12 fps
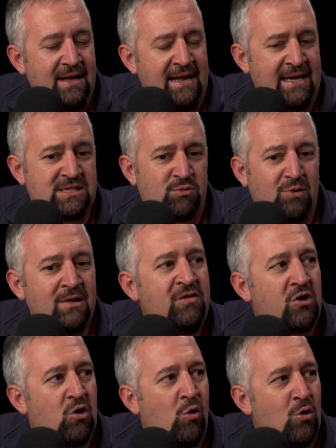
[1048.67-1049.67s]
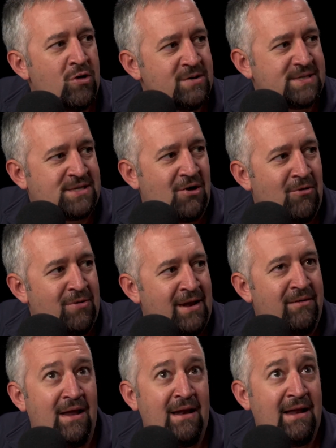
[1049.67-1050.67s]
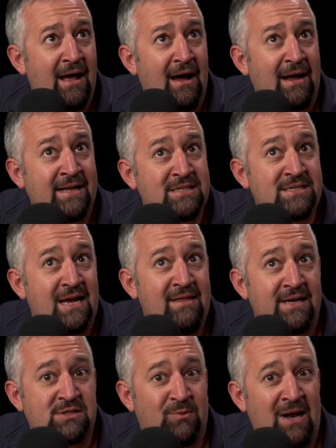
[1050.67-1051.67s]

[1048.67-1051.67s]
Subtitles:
And that's really the cornerstone. And I can say this.